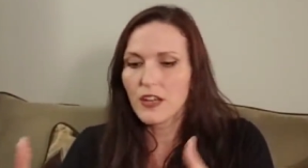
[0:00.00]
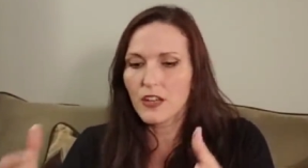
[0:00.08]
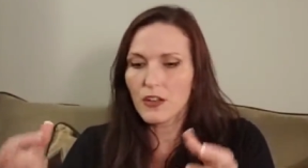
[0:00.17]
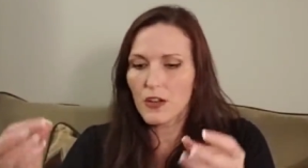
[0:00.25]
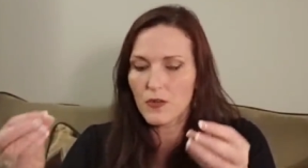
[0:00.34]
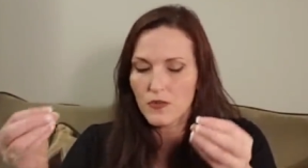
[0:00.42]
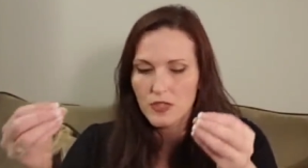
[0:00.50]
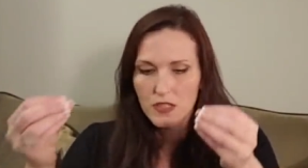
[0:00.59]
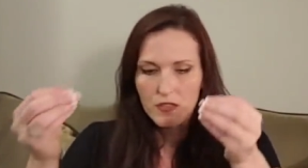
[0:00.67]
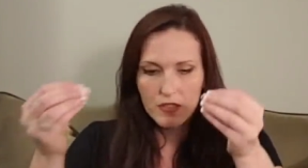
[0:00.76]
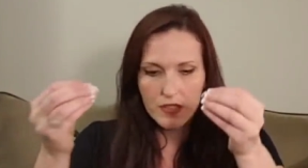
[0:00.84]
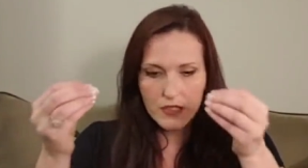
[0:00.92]
You know,
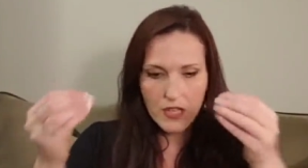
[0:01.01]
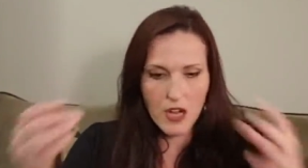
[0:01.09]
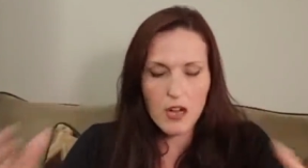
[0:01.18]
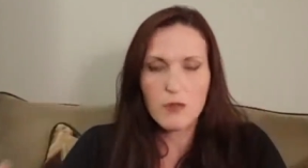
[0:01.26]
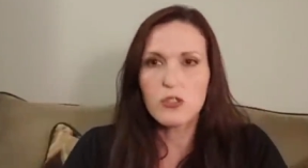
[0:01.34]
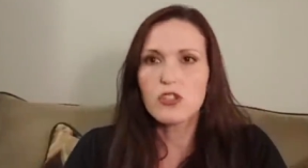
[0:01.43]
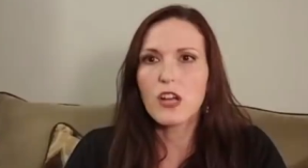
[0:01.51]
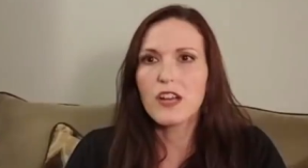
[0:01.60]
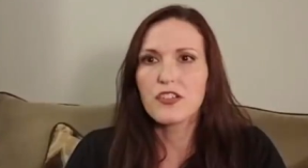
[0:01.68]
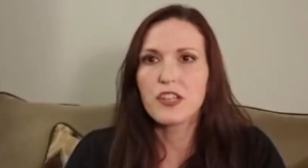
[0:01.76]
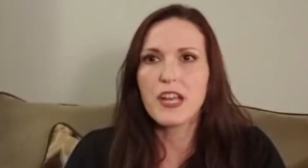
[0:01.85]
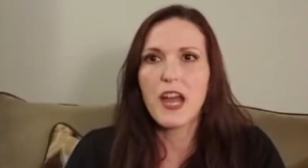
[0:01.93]
then this terrible
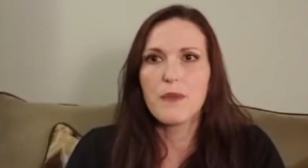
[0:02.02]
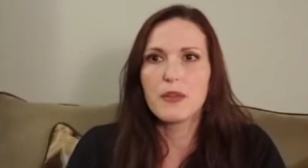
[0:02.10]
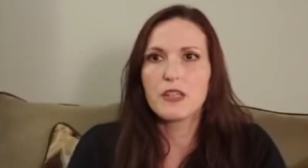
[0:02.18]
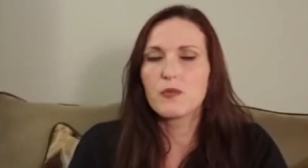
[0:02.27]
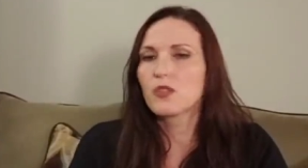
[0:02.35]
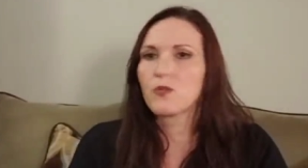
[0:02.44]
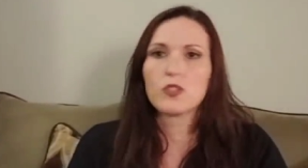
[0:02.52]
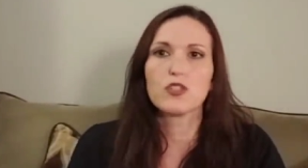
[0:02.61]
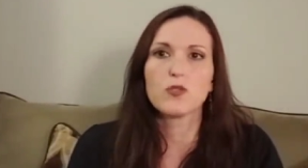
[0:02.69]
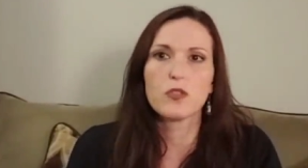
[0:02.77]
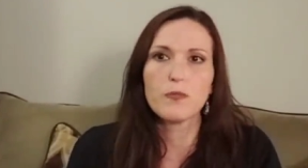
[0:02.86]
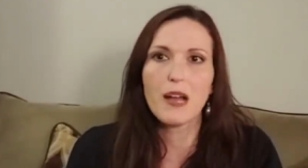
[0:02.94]
tragedy happened. It was
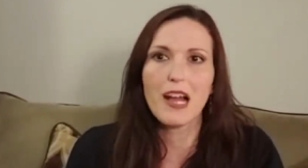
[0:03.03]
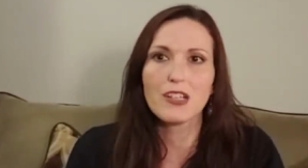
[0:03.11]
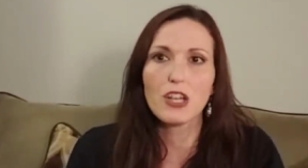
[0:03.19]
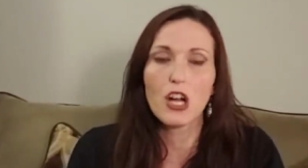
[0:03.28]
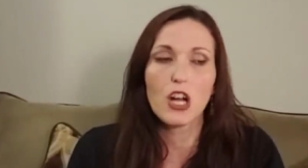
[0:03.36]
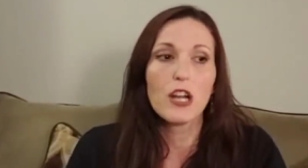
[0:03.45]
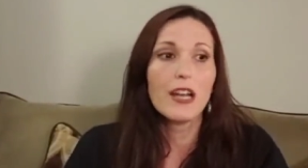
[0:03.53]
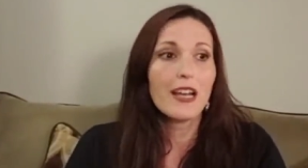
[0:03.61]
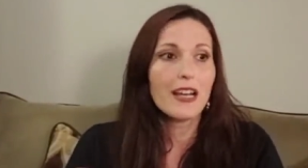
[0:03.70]
restored back to her.